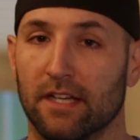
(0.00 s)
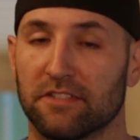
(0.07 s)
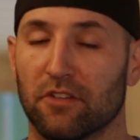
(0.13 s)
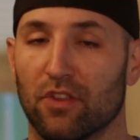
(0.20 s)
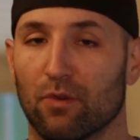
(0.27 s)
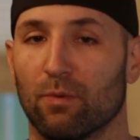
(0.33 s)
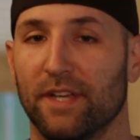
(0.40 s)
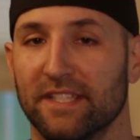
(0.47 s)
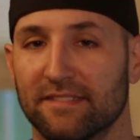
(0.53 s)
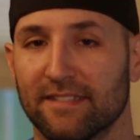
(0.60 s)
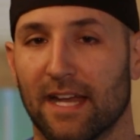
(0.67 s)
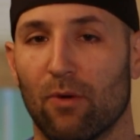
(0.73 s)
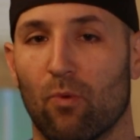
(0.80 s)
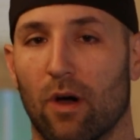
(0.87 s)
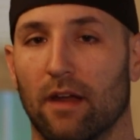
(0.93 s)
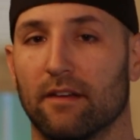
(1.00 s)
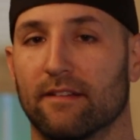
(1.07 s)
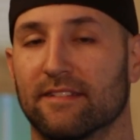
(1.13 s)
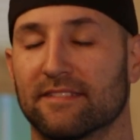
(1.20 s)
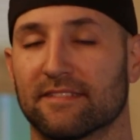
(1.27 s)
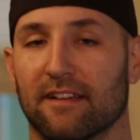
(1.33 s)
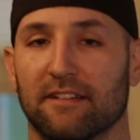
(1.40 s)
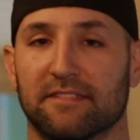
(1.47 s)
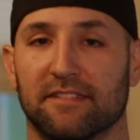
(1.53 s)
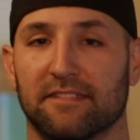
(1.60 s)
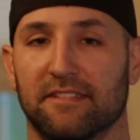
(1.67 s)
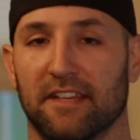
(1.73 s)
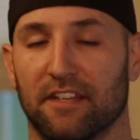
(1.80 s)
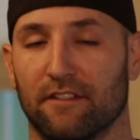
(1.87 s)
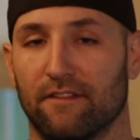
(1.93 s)
So the reason I wanted to discuss
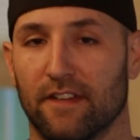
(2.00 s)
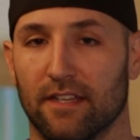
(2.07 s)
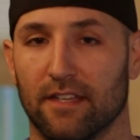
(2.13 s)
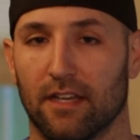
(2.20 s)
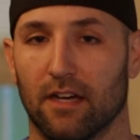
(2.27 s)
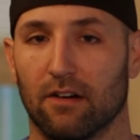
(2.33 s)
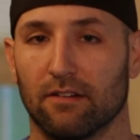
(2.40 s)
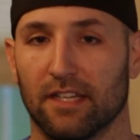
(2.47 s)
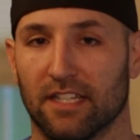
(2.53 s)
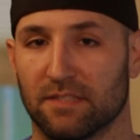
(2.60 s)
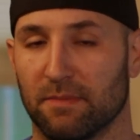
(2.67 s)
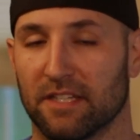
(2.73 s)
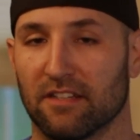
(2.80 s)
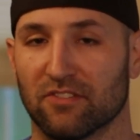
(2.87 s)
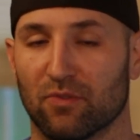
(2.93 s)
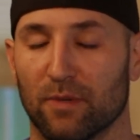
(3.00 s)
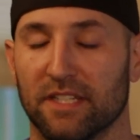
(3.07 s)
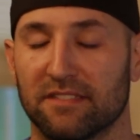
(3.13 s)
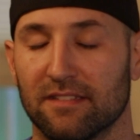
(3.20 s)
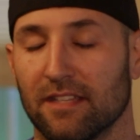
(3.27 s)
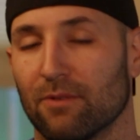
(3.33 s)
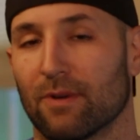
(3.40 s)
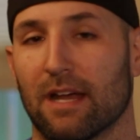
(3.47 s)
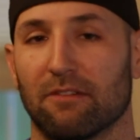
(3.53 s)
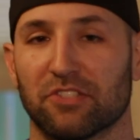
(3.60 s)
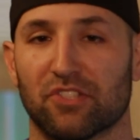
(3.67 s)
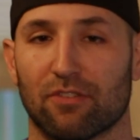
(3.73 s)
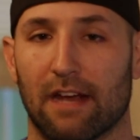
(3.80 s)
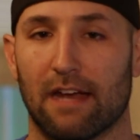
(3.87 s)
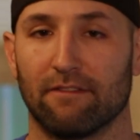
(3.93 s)
this in a video is because recently when I
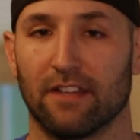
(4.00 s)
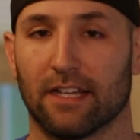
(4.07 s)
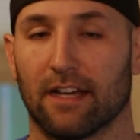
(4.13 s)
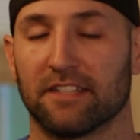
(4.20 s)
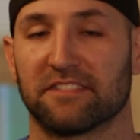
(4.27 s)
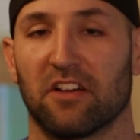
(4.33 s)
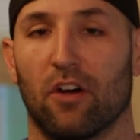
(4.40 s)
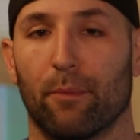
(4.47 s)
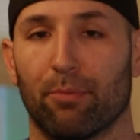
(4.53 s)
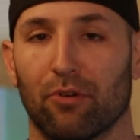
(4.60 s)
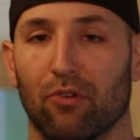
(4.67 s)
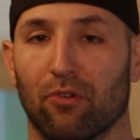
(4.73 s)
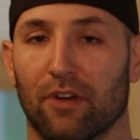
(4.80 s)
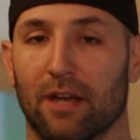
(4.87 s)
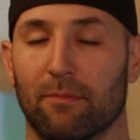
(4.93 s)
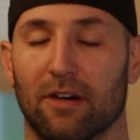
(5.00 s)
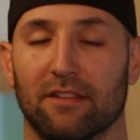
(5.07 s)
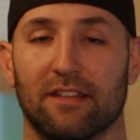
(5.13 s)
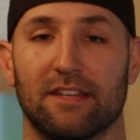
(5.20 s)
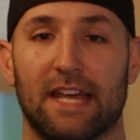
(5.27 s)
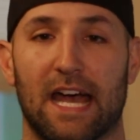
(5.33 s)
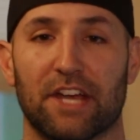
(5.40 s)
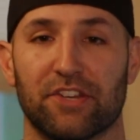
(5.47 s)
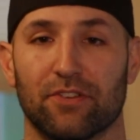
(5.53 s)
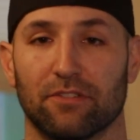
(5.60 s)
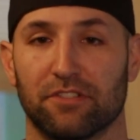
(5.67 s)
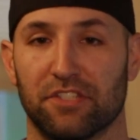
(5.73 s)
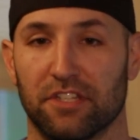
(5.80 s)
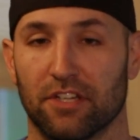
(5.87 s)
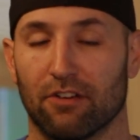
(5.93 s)
was traveling, I saw a program on the
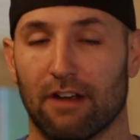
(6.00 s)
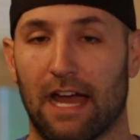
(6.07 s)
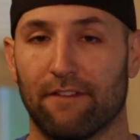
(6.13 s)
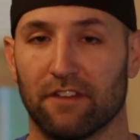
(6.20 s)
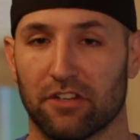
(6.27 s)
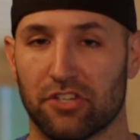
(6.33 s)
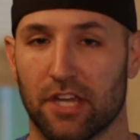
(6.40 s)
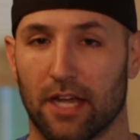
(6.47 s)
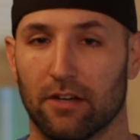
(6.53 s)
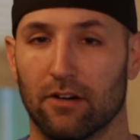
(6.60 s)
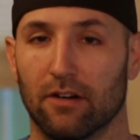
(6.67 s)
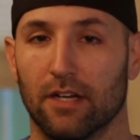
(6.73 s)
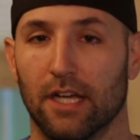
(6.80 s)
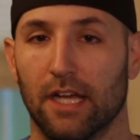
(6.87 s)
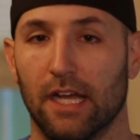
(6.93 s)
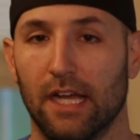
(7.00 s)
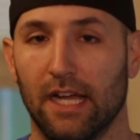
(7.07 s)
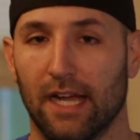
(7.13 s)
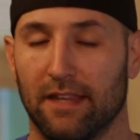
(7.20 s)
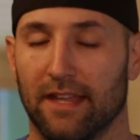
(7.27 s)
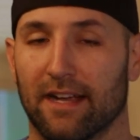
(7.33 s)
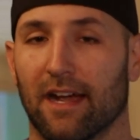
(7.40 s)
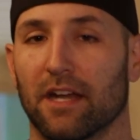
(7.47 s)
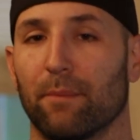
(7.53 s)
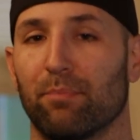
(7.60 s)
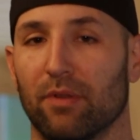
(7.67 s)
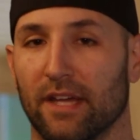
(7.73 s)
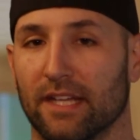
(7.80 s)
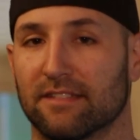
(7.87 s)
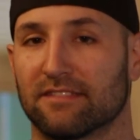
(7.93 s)
National Geographic channel, and they kind of
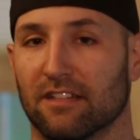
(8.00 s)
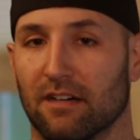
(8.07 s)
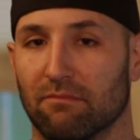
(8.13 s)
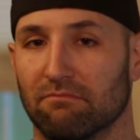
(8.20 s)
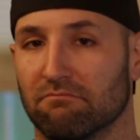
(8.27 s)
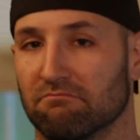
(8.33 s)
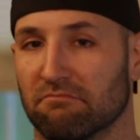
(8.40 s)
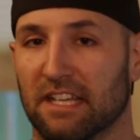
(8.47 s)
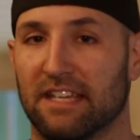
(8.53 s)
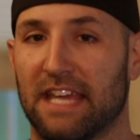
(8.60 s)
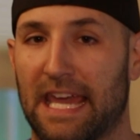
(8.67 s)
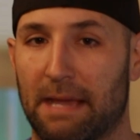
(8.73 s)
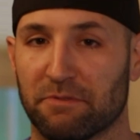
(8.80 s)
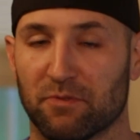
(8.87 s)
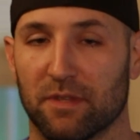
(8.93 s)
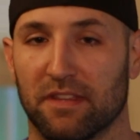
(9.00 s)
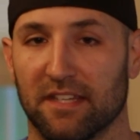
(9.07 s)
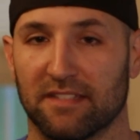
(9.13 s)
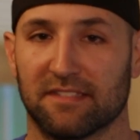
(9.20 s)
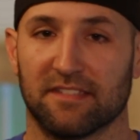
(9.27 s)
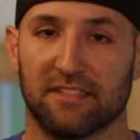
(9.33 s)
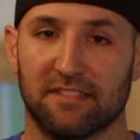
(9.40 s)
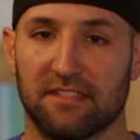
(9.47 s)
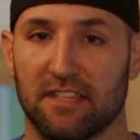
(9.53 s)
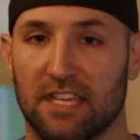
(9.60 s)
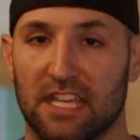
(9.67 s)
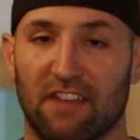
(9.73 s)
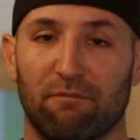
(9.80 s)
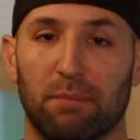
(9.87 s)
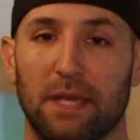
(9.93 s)
played some games with this to
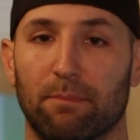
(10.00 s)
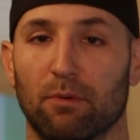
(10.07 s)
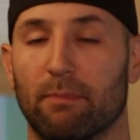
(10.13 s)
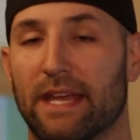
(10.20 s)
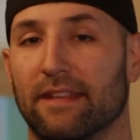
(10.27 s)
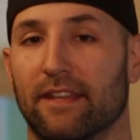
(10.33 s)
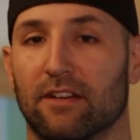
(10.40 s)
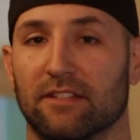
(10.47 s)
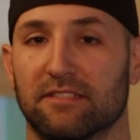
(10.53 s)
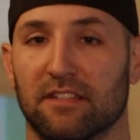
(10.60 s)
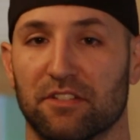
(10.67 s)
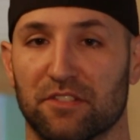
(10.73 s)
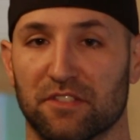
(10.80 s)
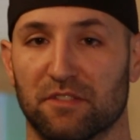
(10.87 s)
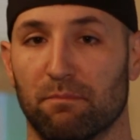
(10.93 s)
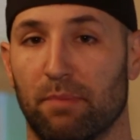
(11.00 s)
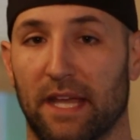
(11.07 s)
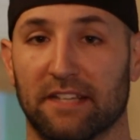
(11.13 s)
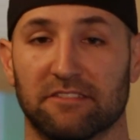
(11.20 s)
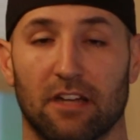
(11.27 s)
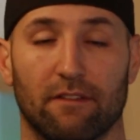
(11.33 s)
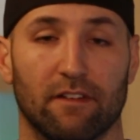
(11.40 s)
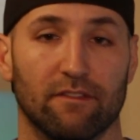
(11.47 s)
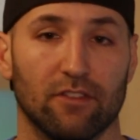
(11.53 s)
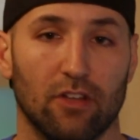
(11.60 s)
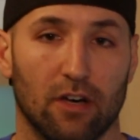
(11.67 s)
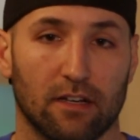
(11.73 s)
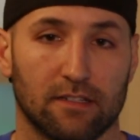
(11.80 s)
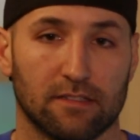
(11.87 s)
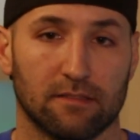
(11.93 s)
see if people made their decisions based off of
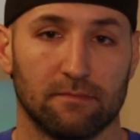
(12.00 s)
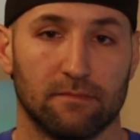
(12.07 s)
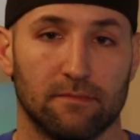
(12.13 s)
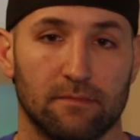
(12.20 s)
looks.